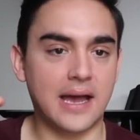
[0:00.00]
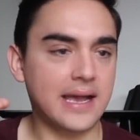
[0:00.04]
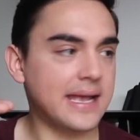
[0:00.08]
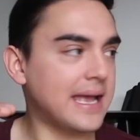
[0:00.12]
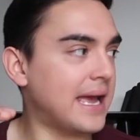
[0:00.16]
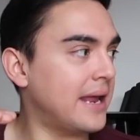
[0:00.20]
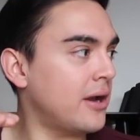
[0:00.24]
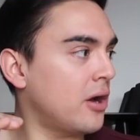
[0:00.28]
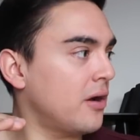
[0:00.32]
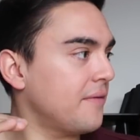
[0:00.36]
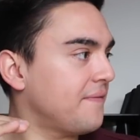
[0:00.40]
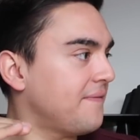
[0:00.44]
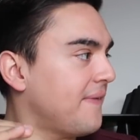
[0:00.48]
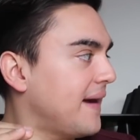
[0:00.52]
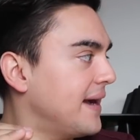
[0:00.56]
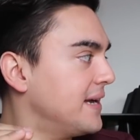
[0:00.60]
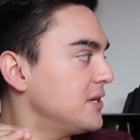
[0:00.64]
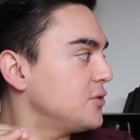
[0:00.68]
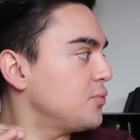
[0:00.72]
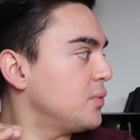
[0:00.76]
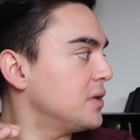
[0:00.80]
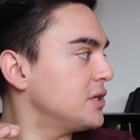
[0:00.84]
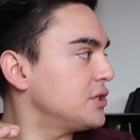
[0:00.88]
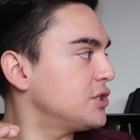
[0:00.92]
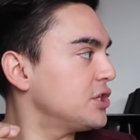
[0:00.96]
I cannot
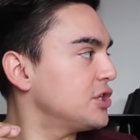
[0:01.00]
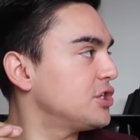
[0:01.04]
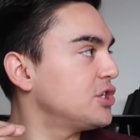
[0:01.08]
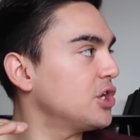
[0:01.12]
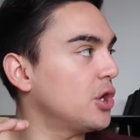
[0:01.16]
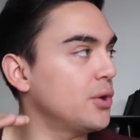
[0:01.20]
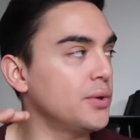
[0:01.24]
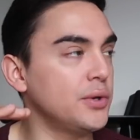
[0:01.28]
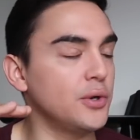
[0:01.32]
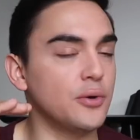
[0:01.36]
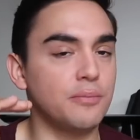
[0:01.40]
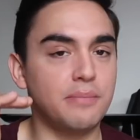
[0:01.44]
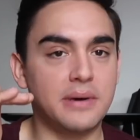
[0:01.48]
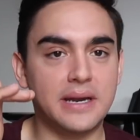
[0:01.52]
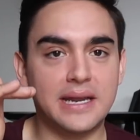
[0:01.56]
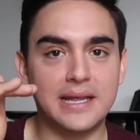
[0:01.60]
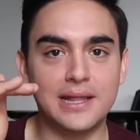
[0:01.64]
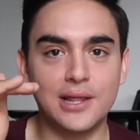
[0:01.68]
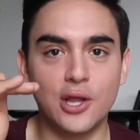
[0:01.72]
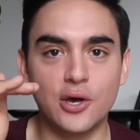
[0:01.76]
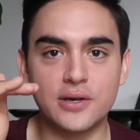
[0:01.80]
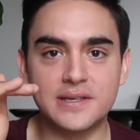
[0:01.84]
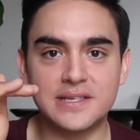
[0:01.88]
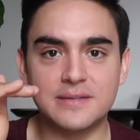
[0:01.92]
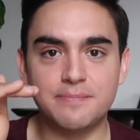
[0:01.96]
find one to show you, but
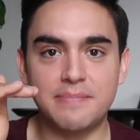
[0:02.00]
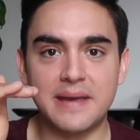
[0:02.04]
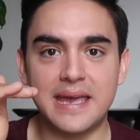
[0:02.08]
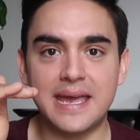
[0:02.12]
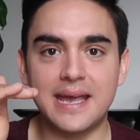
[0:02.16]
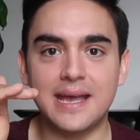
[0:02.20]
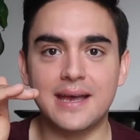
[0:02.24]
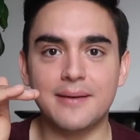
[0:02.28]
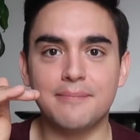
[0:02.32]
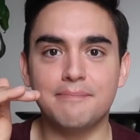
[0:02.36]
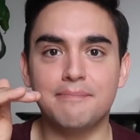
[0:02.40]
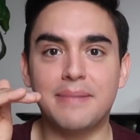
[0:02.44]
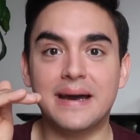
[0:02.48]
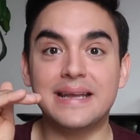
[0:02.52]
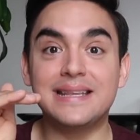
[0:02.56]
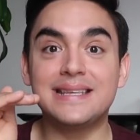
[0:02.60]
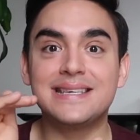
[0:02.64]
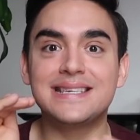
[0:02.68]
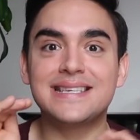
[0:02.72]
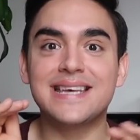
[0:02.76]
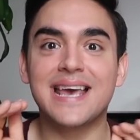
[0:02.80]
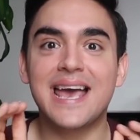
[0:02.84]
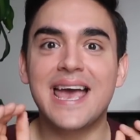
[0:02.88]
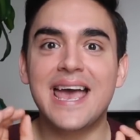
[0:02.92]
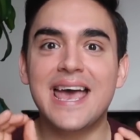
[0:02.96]
it looks big.
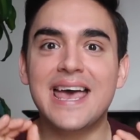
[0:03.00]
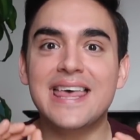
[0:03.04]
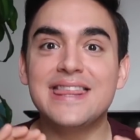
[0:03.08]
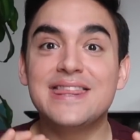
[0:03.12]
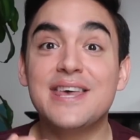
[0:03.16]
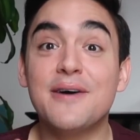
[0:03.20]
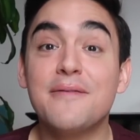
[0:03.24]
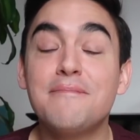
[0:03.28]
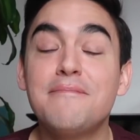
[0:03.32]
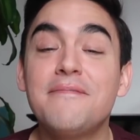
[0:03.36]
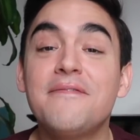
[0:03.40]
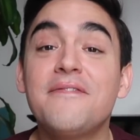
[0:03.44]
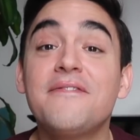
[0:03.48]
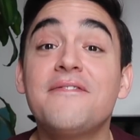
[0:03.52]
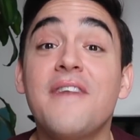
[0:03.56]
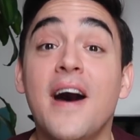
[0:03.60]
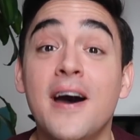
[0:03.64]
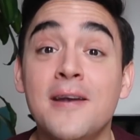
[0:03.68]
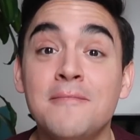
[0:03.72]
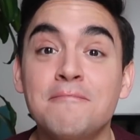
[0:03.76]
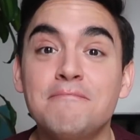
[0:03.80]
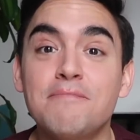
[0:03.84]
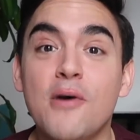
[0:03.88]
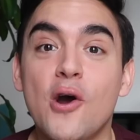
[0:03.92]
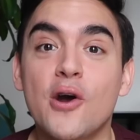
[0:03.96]
But the
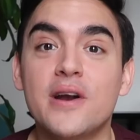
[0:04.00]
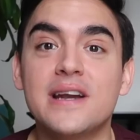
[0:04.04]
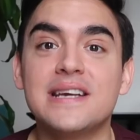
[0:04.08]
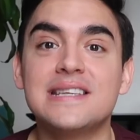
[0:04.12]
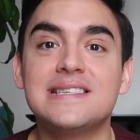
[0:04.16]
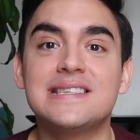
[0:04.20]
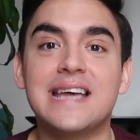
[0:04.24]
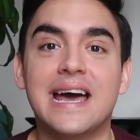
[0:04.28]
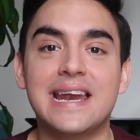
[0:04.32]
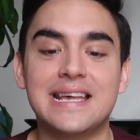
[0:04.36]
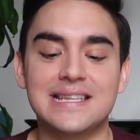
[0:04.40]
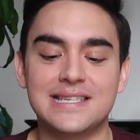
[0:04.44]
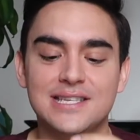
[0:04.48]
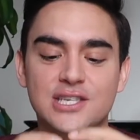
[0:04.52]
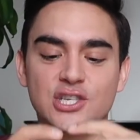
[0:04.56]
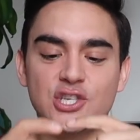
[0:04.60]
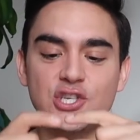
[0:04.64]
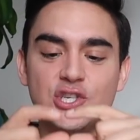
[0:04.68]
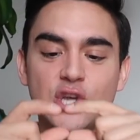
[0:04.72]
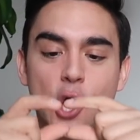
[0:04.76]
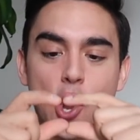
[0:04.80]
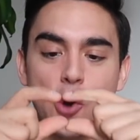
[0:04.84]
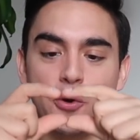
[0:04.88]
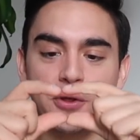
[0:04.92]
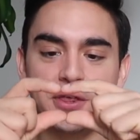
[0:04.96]
fun part is that it's
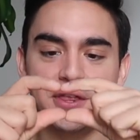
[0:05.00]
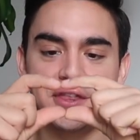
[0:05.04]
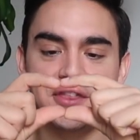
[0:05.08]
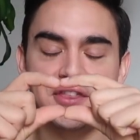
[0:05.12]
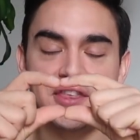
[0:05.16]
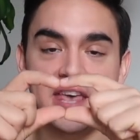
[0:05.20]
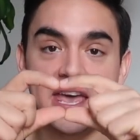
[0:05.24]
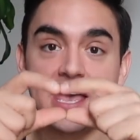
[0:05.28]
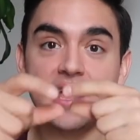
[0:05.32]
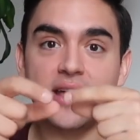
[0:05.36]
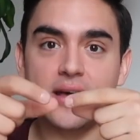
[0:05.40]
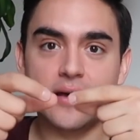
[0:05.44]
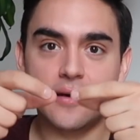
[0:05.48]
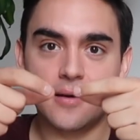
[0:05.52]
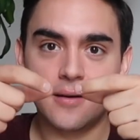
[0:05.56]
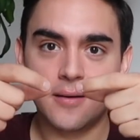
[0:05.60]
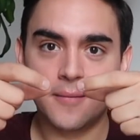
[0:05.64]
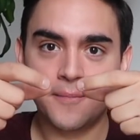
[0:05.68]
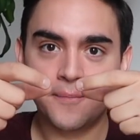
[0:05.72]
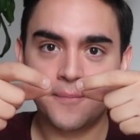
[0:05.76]
so thick